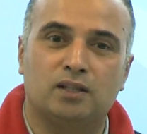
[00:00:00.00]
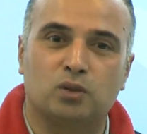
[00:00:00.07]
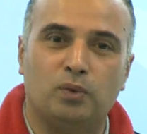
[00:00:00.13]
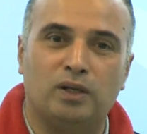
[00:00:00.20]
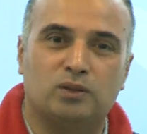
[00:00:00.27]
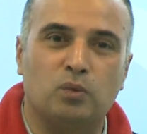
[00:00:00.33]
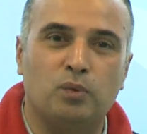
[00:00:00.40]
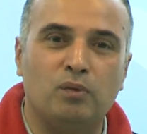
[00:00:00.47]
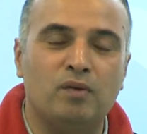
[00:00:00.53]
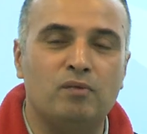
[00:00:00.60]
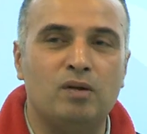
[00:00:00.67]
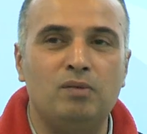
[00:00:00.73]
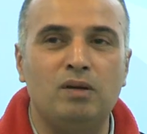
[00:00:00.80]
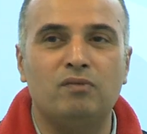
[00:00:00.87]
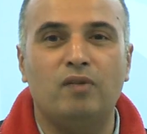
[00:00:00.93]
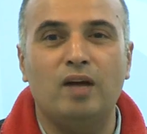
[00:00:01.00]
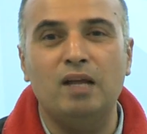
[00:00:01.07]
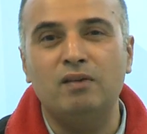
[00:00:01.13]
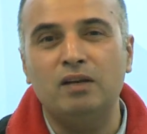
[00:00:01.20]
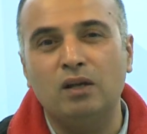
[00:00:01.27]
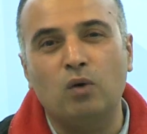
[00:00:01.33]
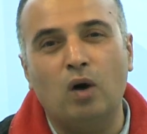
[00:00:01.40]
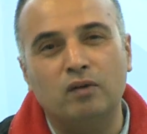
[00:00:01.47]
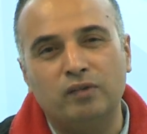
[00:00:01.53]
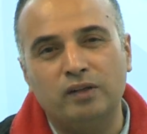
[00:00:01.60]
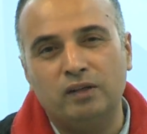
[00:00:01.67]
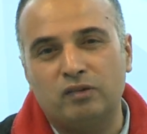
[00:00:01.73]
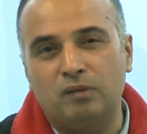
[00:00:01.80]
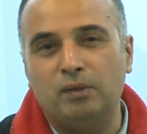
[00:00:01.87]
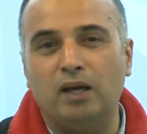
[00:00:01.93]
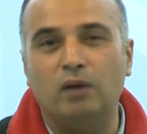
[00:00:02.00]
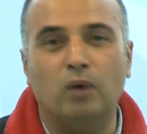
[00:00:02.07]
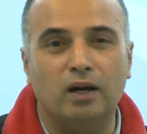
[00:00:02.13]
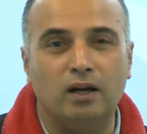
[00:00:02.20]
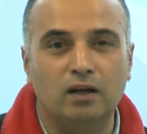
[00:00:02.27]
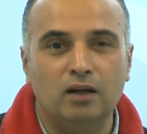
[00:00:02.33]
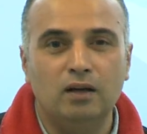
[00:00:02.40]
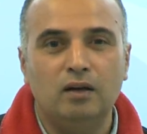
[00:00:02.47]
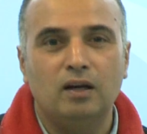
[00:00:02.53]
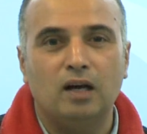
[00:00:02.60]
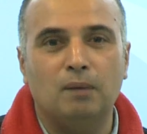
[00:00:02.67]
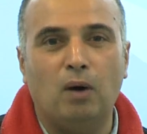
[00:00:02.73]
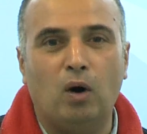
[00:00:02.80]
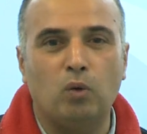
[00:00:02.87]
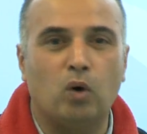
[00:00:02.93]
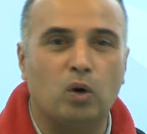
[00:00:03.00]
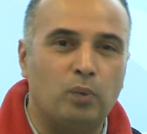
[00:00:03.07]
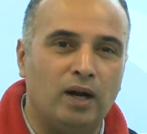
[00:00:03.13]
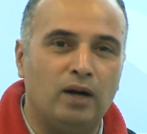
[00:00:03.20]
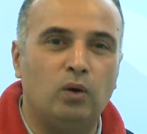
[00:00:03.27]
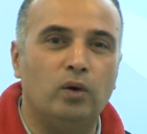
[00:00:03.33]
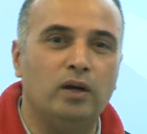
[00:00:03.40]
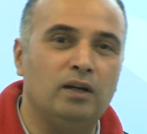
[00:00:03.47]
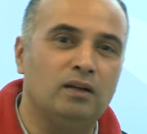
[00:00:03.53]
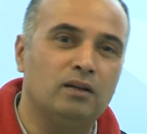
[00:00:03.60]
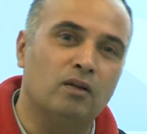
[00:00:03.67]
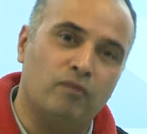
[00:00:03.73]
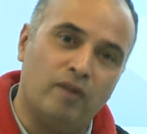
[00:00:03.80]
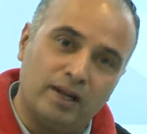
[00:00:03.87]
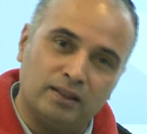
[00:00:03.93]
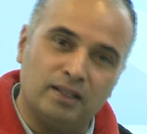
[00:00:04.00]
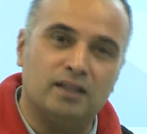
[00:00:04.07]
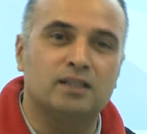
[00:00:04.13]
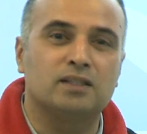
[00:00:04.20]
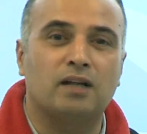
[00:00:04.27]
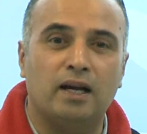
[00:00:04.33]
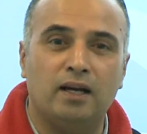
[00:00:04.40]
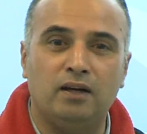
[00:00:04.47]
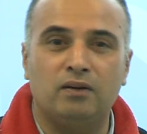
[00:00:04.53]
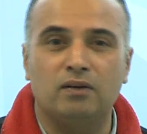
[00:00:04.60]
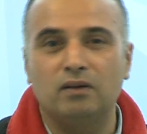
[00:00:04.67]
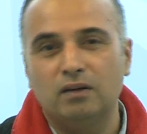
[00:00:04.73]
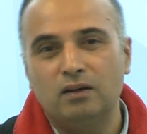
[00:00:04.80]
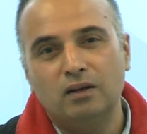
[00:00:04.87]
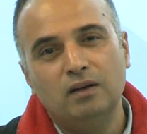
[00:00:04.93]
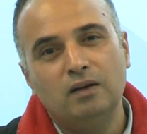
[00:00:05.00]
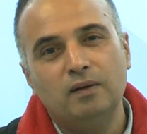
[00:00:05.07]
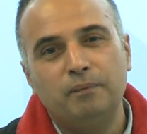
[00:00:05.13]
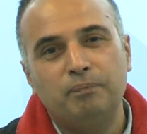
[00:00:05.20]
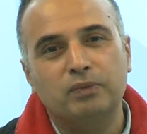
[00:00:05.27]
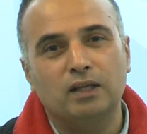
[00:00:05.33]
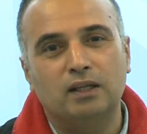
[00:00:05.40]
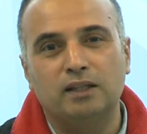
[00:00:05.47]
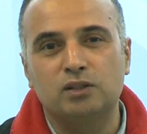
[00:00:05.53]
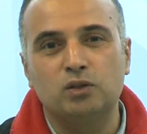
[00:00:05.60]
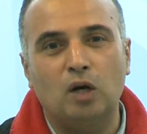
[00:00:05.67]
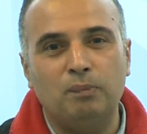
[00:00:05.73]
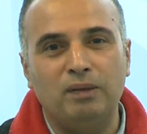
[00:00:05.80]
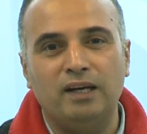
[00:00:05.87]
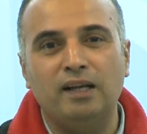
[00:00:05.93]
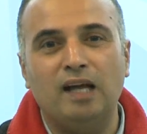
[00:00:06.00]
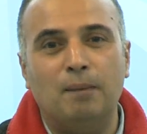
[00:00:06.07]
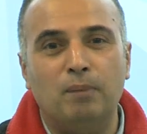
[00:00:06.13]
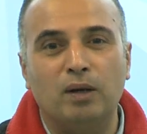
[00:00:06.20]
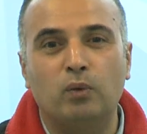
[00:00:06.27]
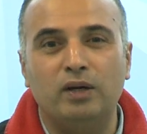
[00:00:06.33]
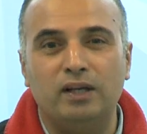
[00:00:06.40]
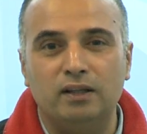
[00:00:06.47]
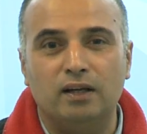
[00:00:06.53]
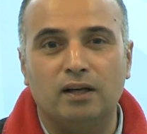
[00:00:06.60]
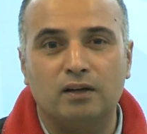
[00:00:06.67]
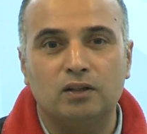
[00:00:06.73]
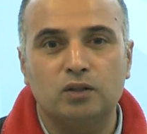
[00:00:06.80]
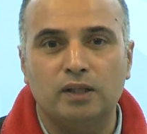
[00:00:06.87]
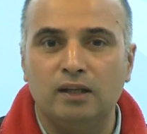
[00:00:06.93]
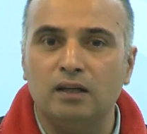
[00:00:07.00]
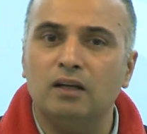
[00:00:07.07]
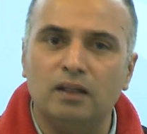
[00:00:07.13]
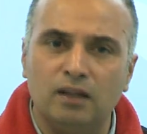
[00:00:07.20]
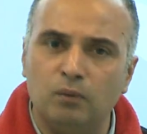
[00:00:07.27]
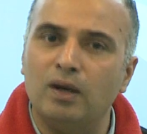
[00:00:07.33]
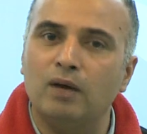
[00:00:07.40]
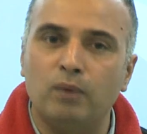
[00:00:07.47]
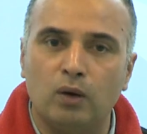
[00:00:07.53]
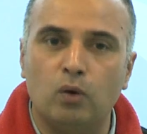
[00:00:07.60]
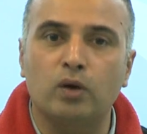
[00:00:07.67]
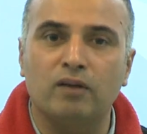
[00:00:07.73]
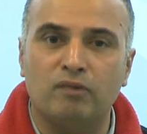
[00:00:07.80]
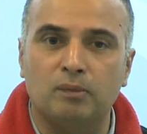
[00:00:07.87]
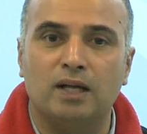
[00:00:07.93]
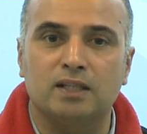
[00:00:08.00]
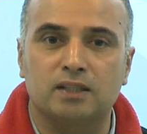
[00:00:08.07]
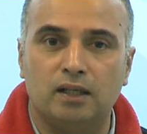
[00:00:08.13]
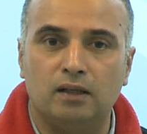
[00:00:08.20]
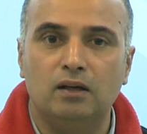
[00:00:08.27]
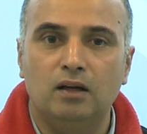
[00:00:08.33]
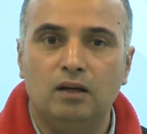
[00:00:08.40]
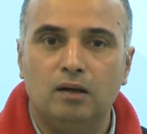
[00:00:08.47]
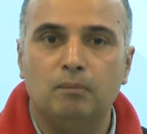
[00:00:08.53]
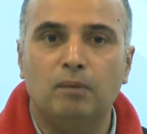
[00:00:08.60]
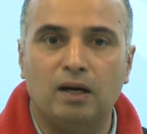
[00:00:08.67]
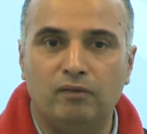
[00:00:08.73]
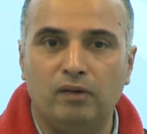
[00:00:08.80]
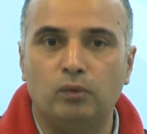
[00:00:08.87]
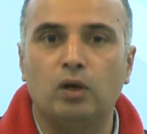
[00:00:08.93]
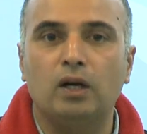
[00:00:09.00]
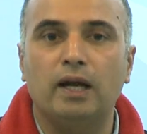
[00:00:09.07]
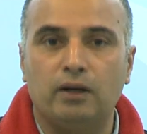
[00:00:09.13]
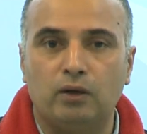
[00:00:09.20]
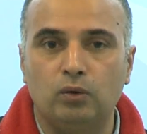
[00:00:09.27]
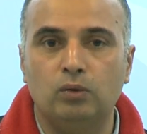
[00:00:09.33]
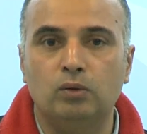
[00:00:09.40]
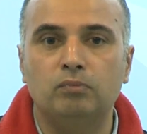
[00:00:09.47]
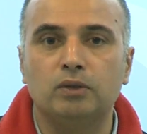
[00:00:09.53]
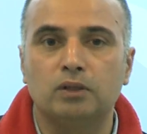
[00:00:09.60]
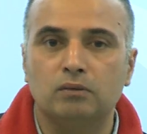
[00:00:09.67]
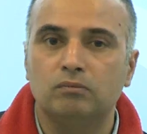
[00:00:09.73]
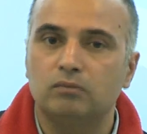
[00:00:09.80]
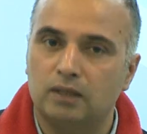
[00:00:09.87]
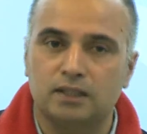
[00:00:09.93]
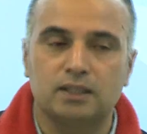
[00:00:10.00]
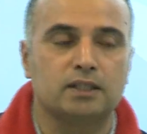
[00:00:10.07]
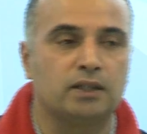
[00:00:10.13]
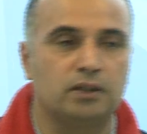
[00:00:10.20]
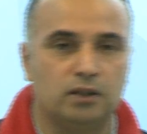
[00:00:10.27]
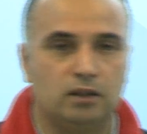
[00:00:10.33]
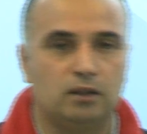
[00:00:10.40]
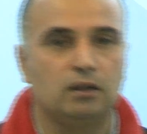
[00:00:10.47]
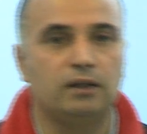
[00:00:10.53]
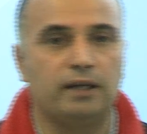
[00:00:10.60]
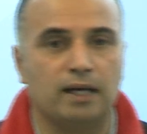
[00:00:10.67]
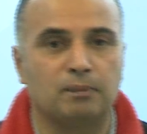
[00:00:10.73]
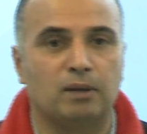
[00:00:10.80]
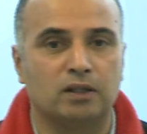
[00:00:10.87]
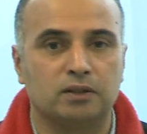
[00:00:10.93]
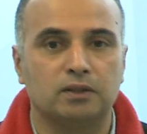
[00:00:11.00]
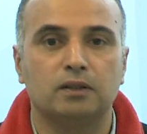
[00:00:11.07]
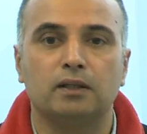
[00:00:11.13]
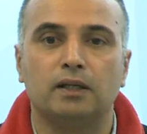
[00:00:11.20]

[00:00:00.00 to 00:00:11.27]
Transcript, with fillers: So, we, so we were, we've been very, very confident from day one about what we are doing, the fact that it is right. Uh, there's not been any ambiguity there. So I think, I think we are, we're okay from that side. But we would like to, you know, as I said, the tech part.